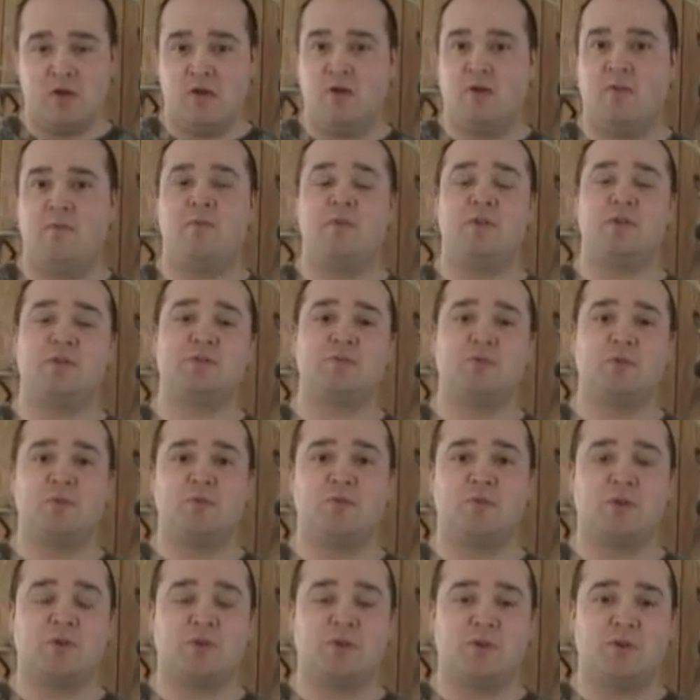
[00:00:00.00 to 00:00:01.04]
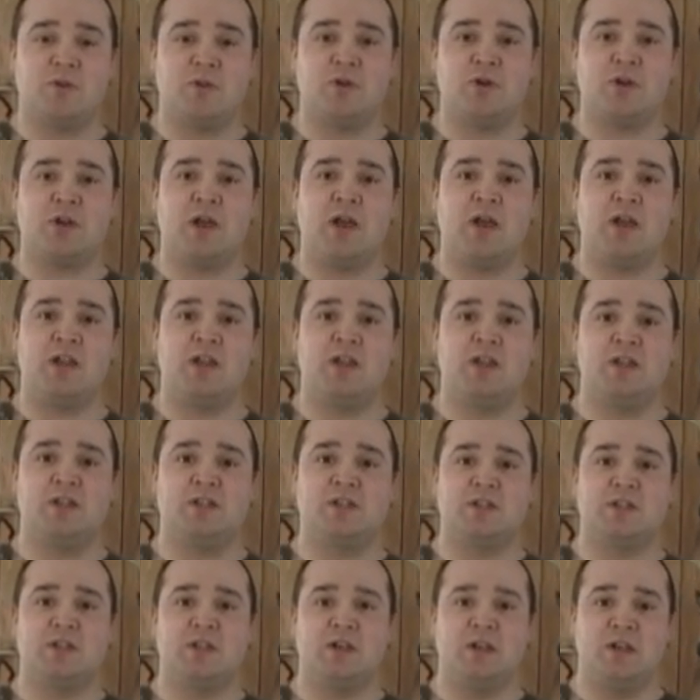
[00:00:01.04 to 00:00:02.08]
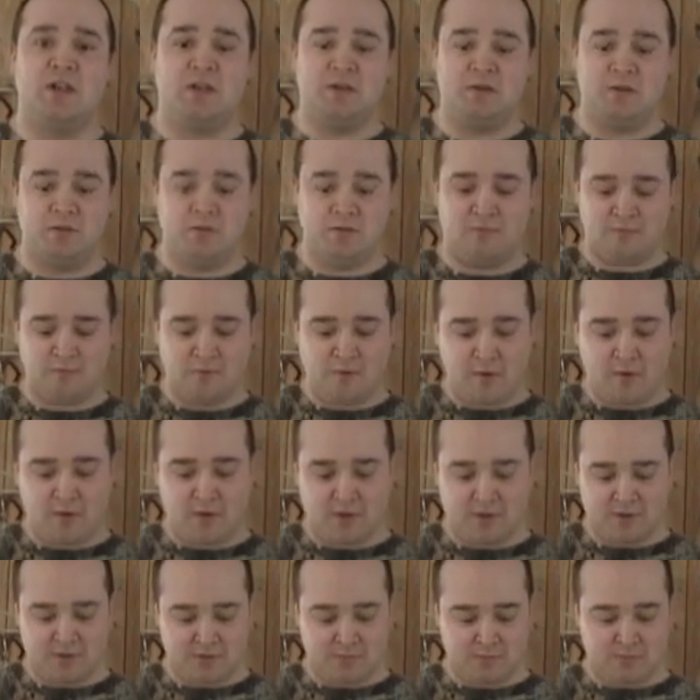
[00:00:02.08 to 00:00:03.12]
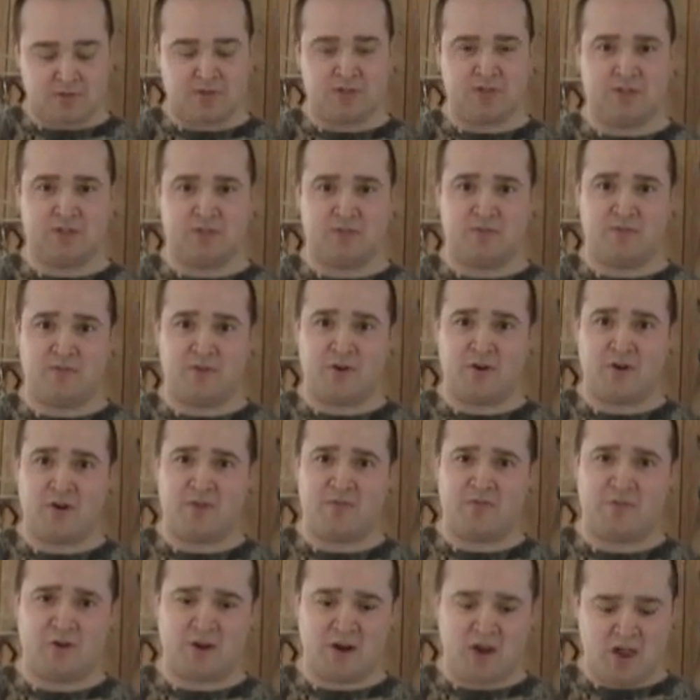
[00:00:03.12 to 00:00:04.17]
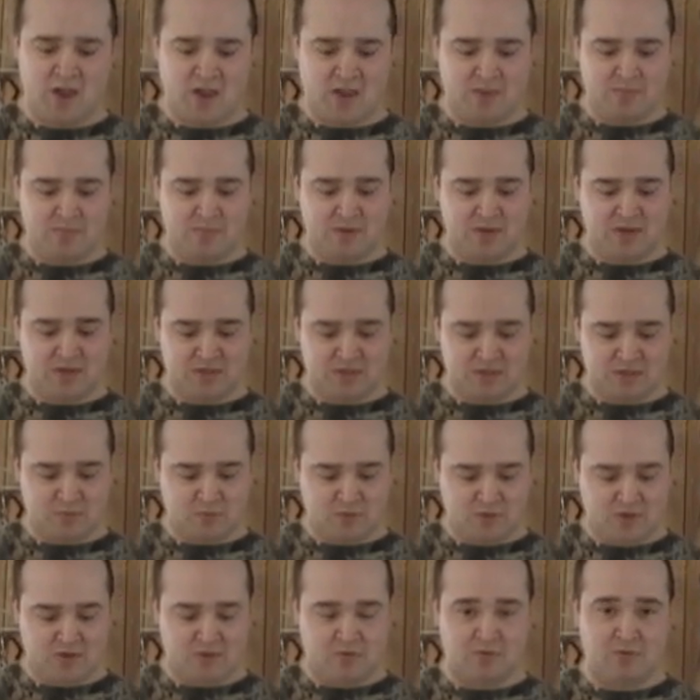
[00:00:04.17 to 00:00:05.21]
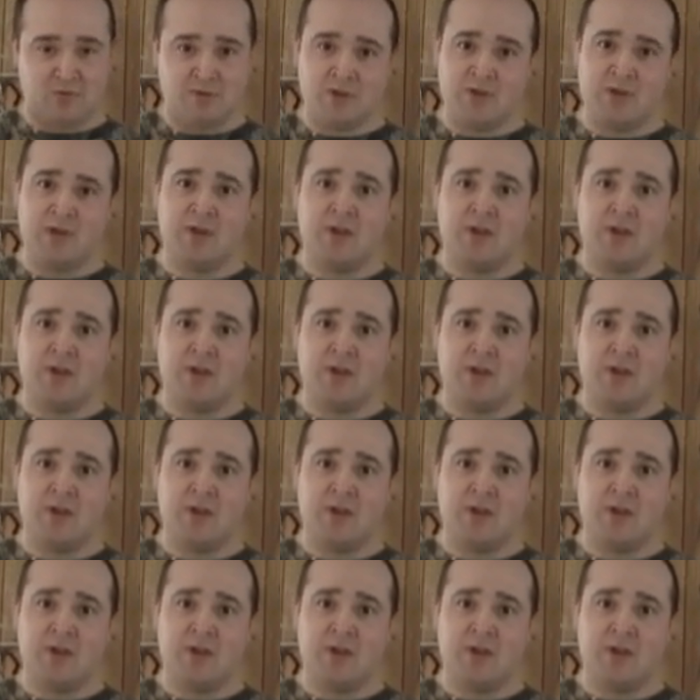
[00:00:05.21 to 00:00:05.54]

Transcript: First one we're going to look at is the fawn, which is a very, very high-pitched squeal,